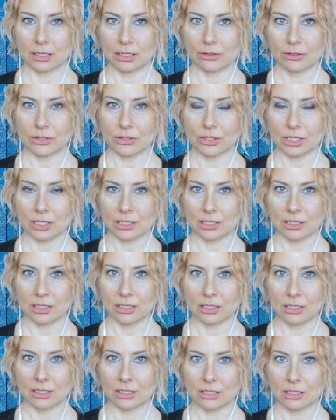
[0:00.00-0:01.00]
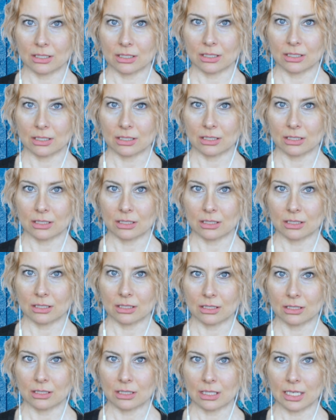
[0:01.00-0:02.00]
The energy.
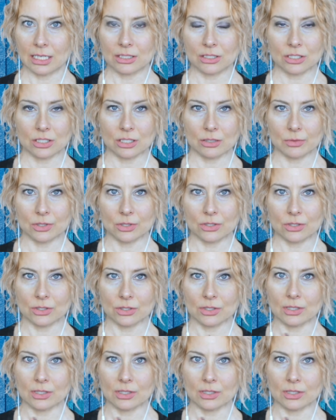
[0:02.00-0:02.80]
And she was just